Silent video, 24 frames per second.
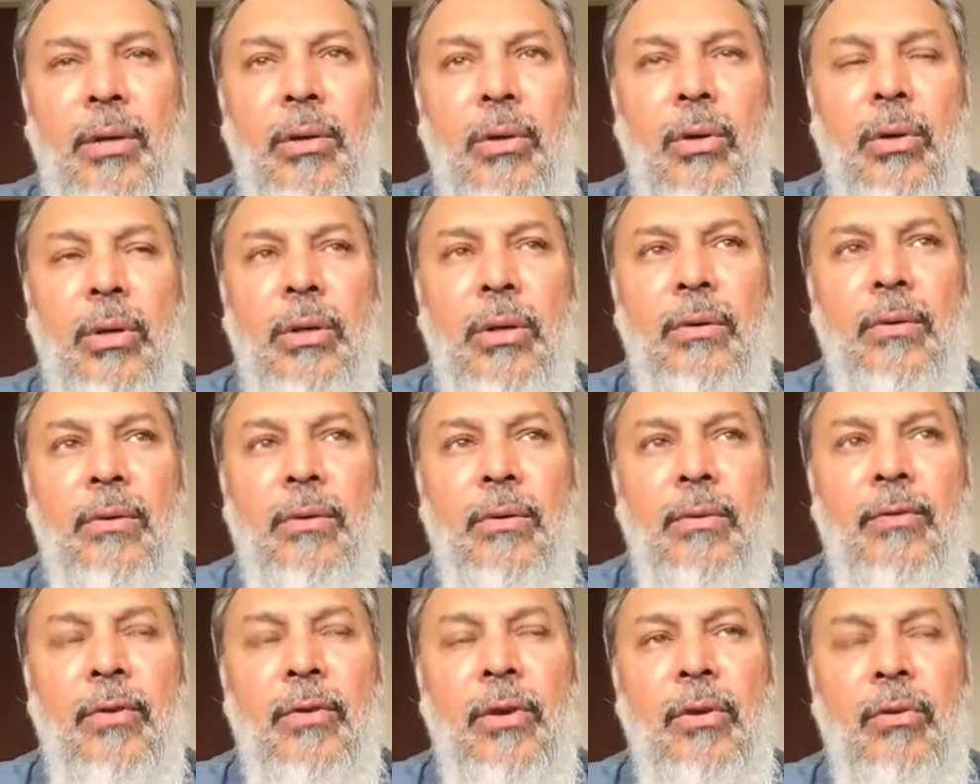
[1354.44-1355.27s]
good
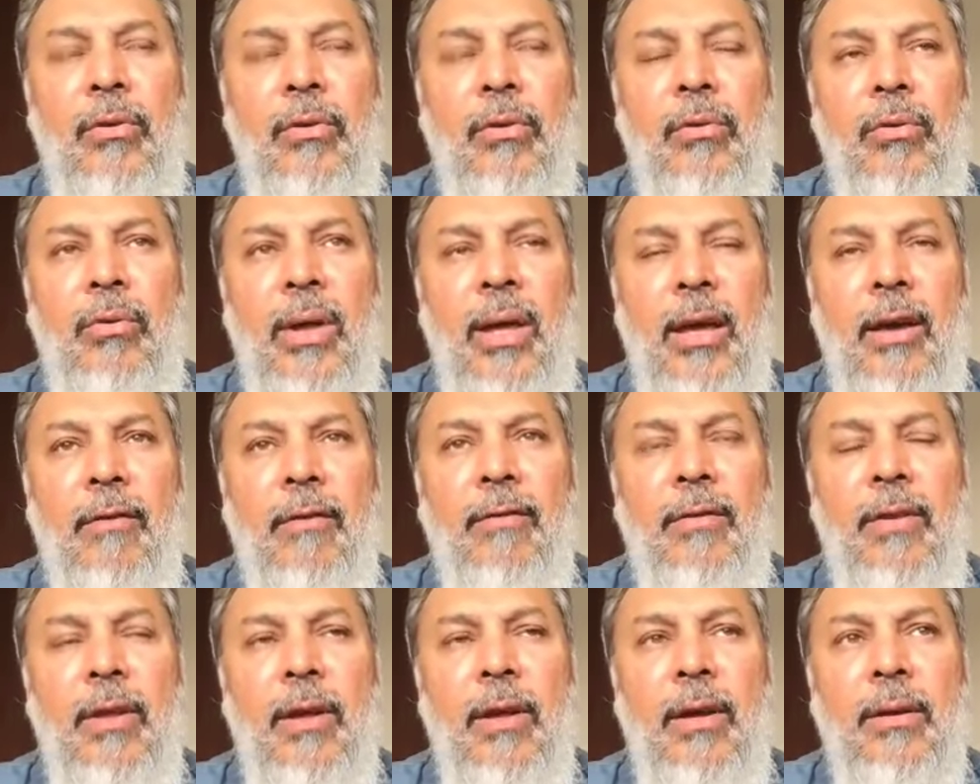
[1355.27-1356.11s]
for you to
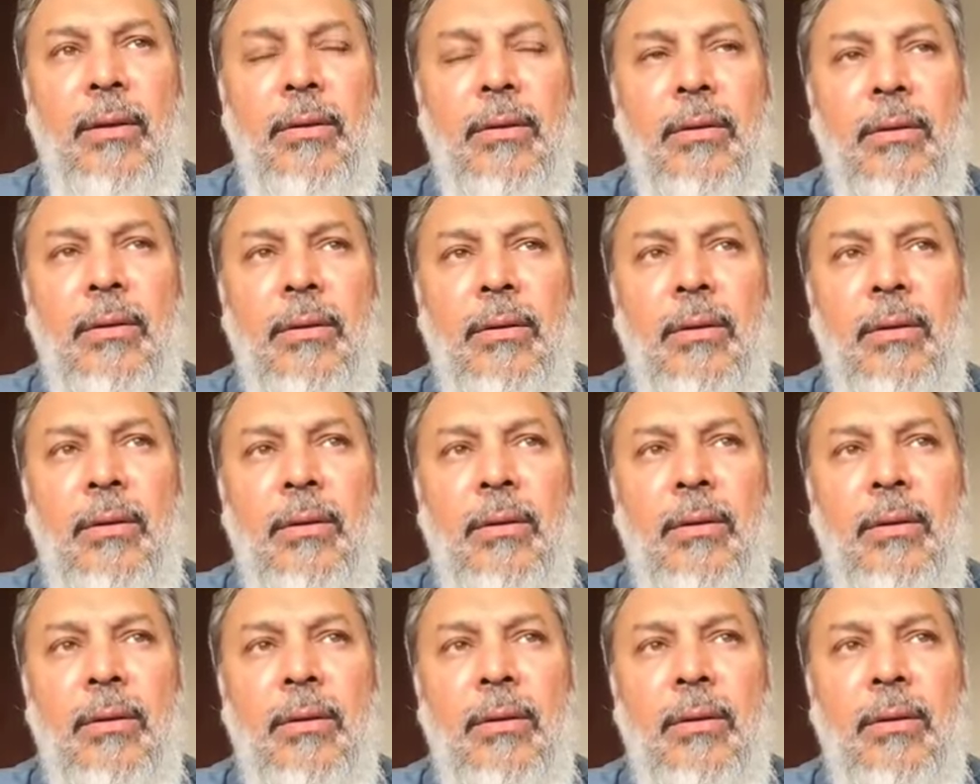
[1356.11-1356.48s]
have that.